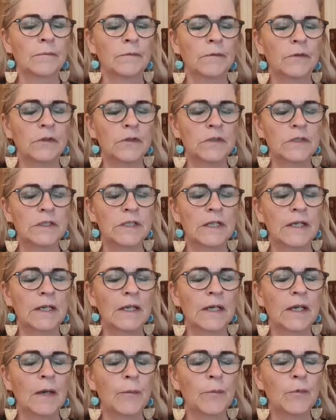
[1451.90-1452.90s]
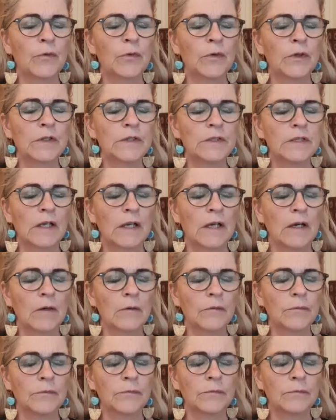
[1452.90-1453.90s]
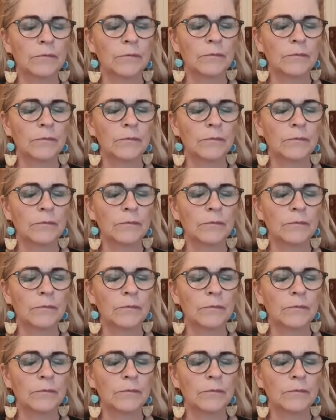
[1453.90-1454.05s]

You're sticking up for yourself.